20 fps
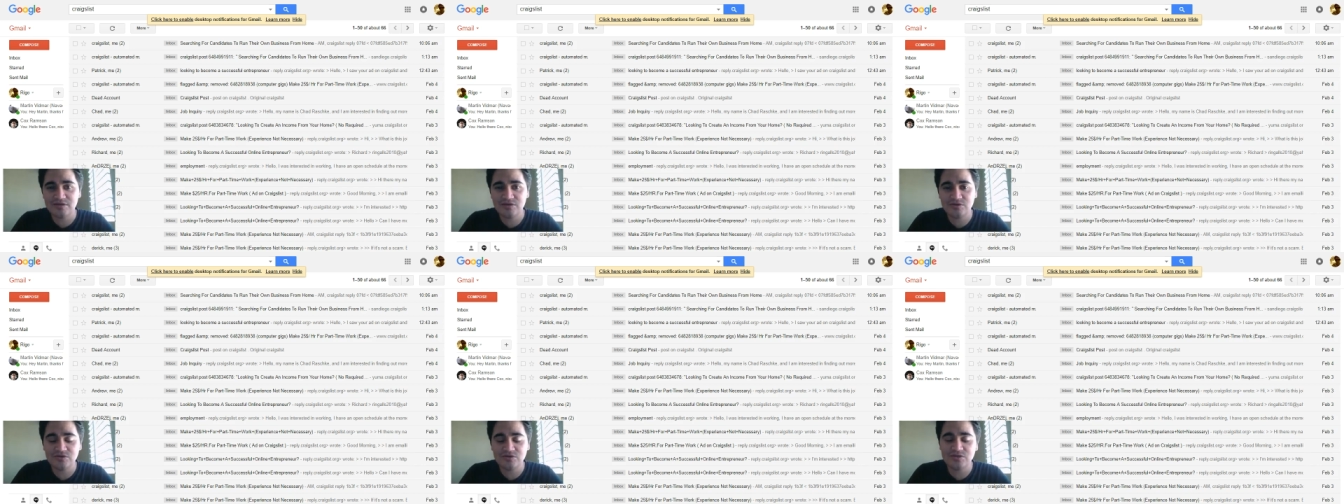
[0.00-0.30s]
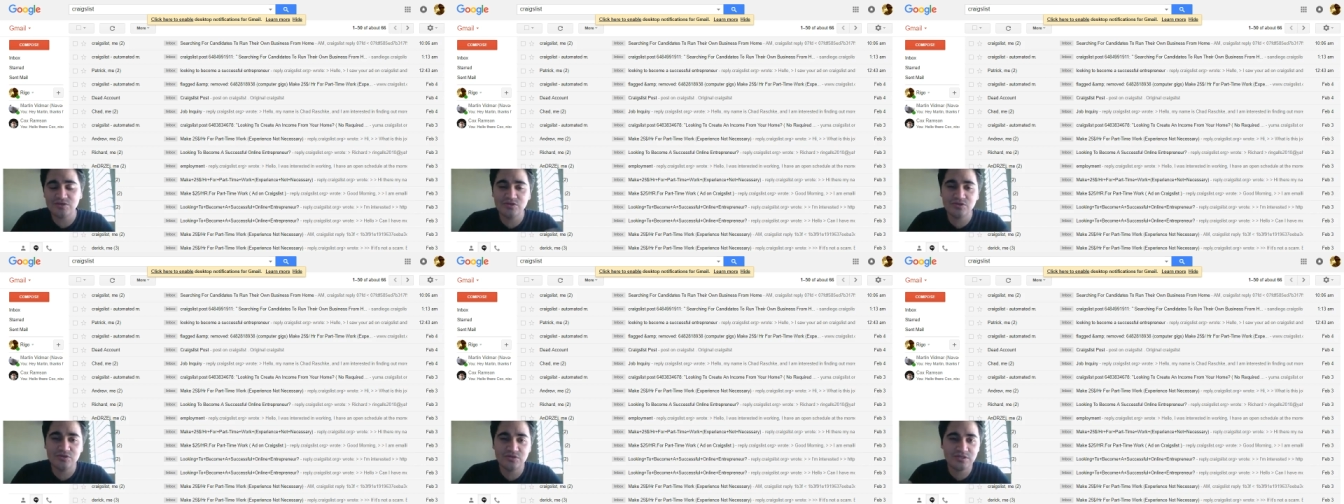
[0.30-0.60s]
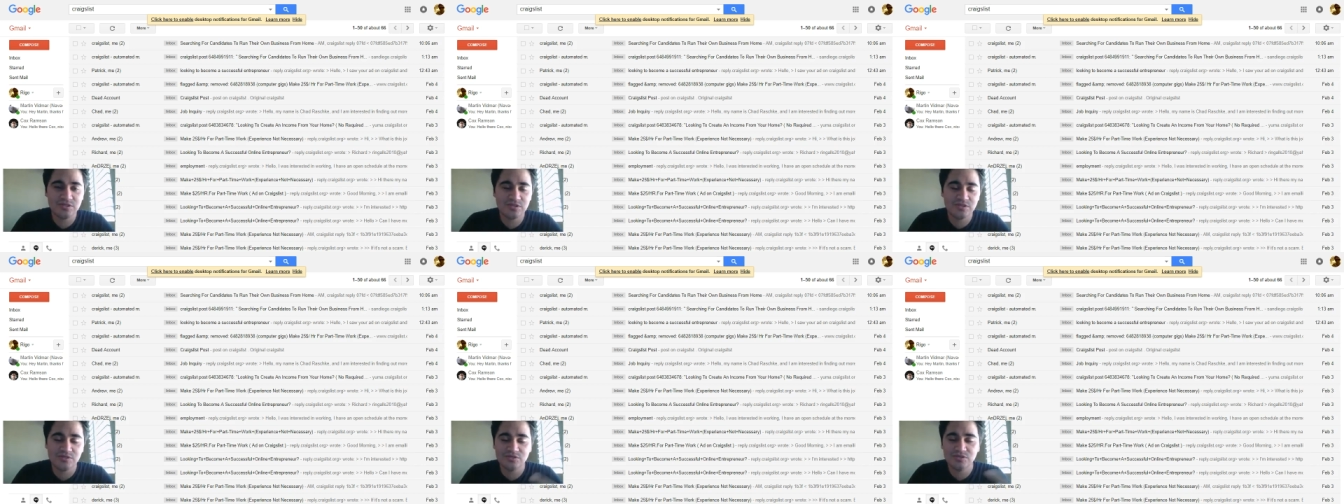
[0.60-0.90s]
You
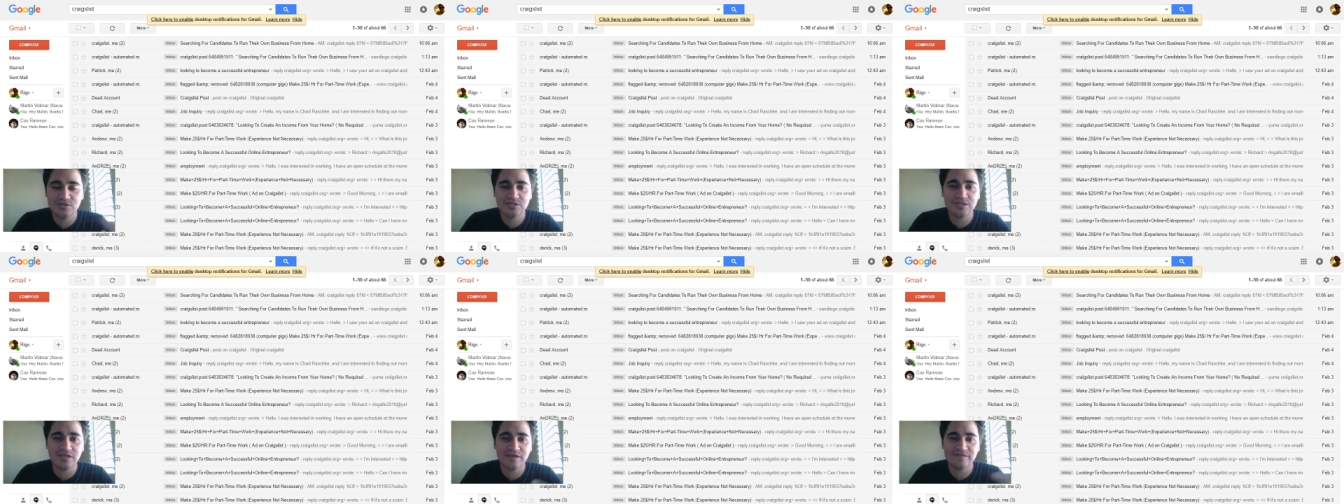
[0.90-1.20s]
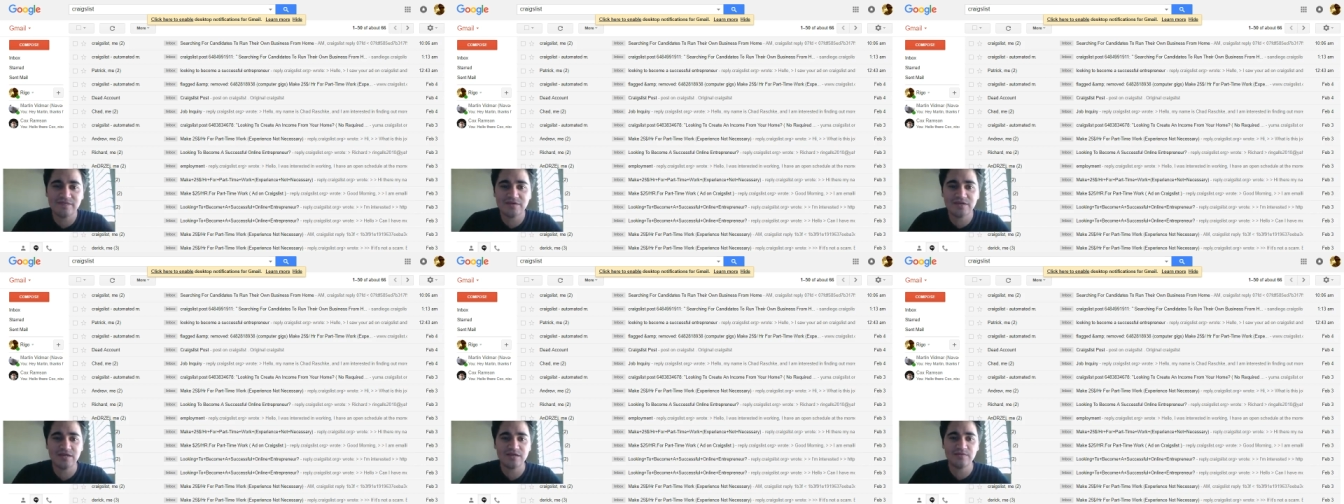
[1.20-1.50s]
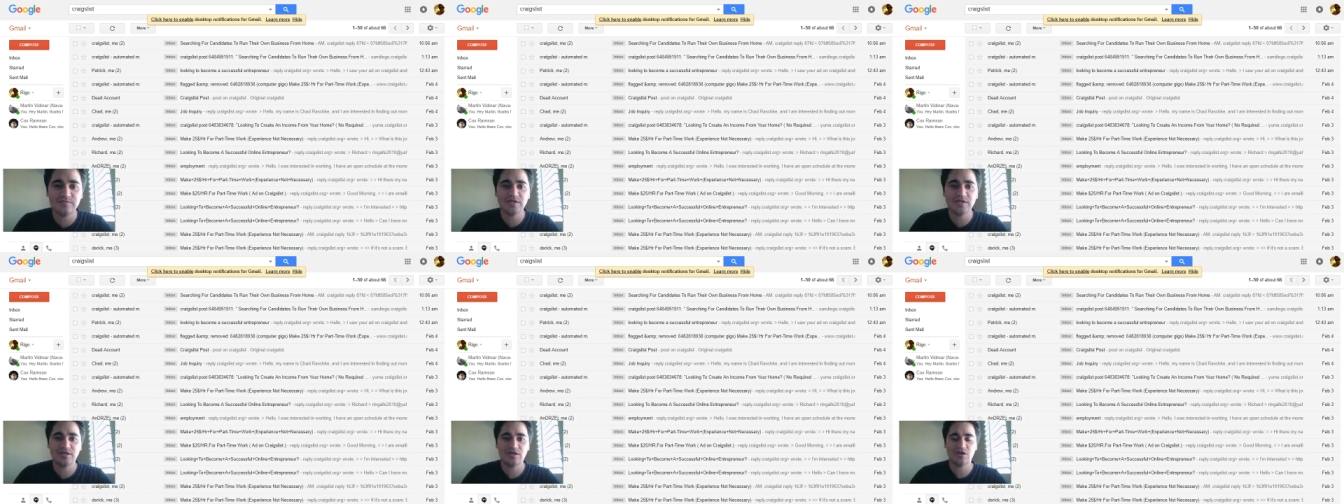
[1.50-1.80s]
just have to kind of
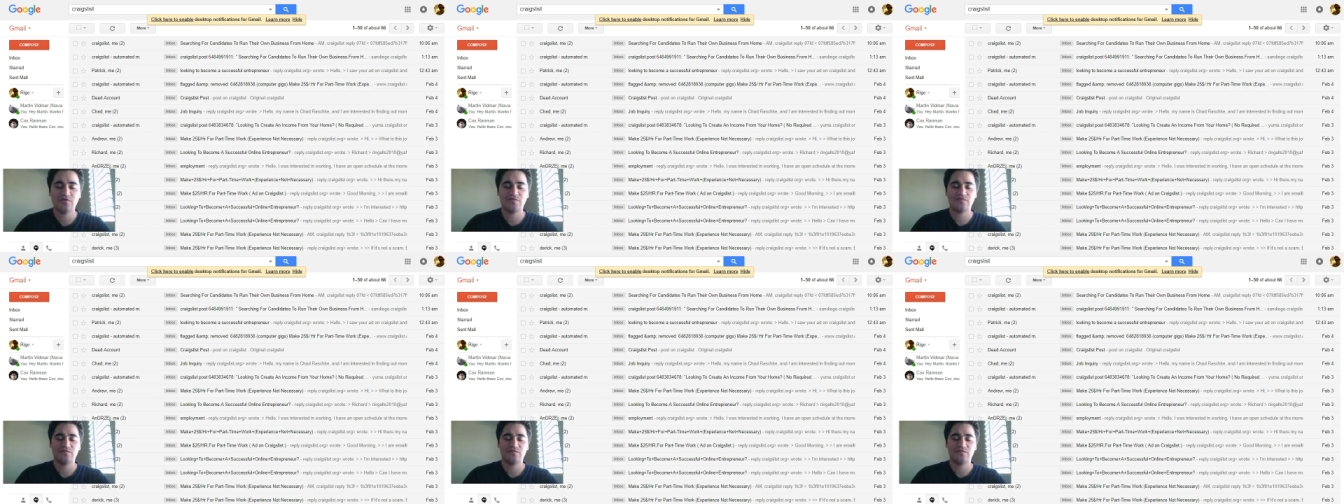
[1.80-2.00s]
be careful